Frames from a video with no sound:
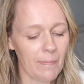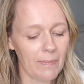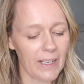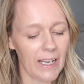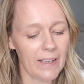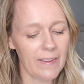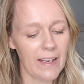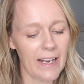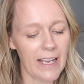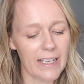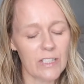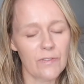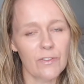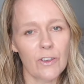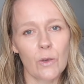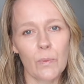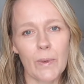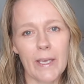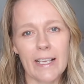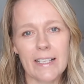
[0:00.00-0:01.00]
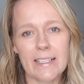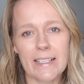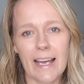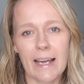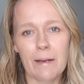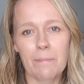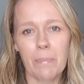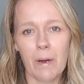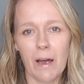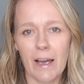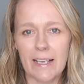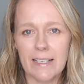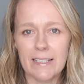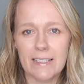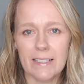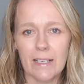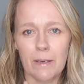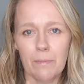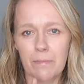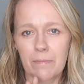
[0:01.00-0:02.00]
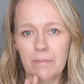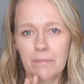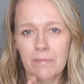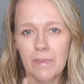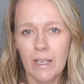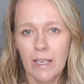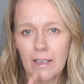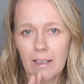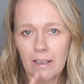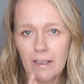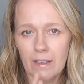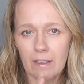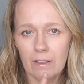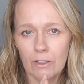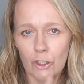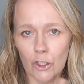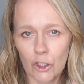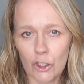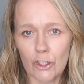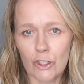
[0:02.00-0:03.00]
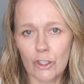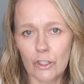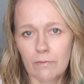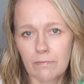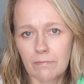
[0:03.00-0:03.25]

in the next few weeks and buy some good,